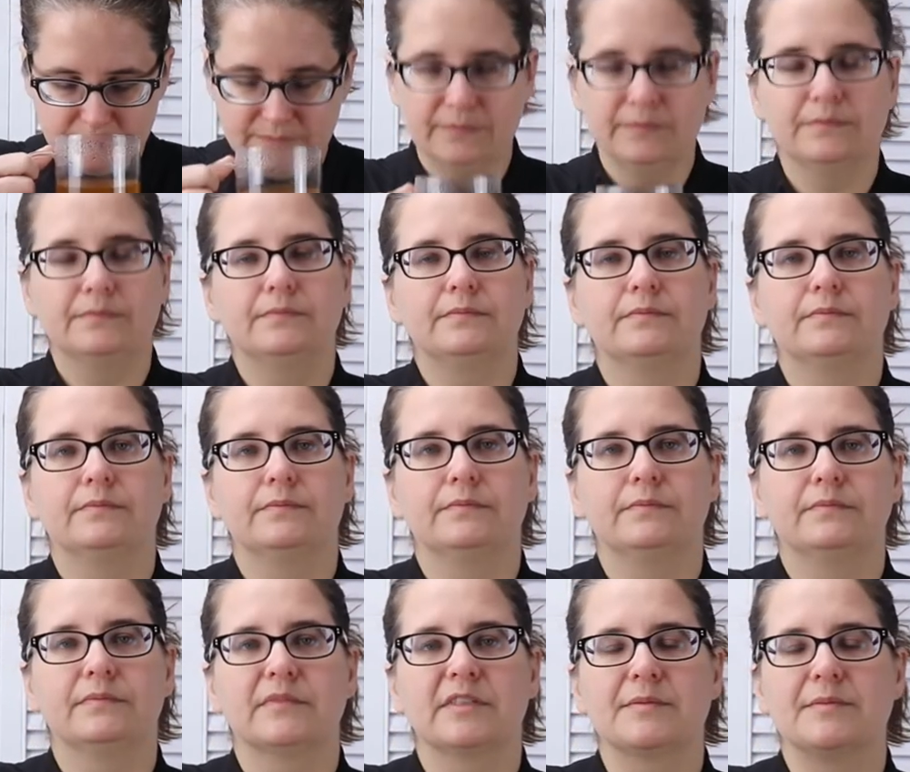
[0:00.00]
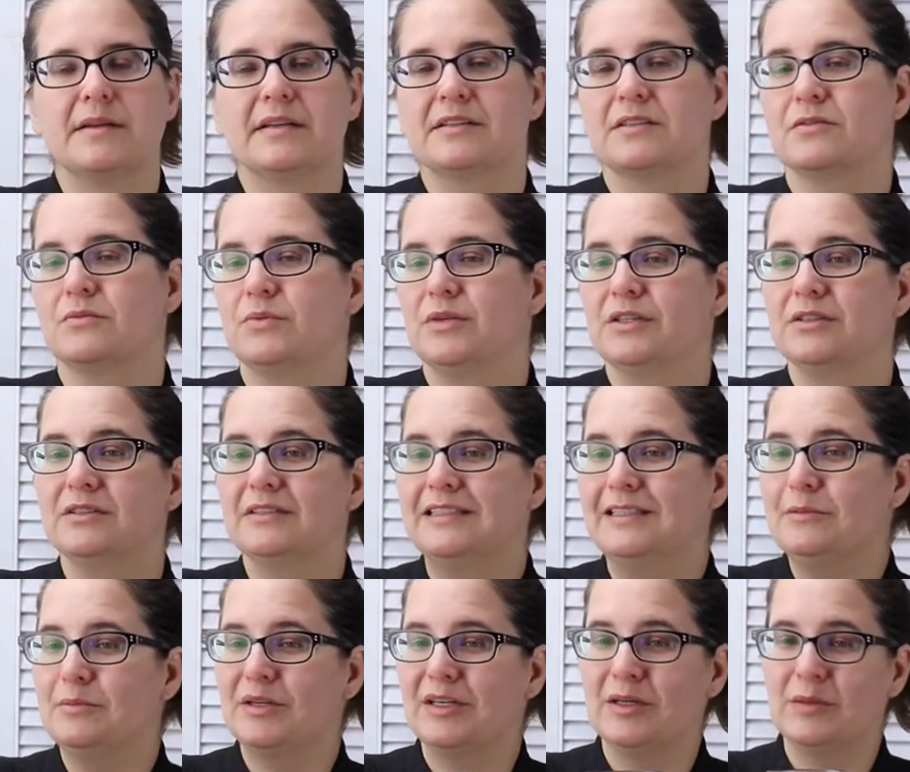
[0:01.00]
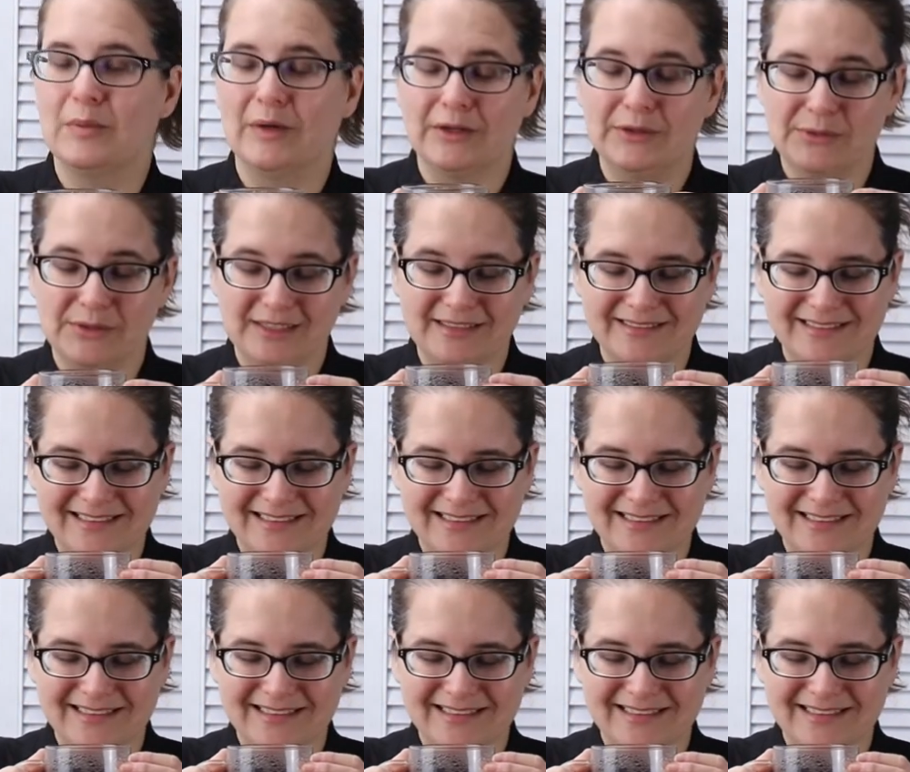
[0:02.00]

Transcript: Hmm, smells weirdly peanut buttery.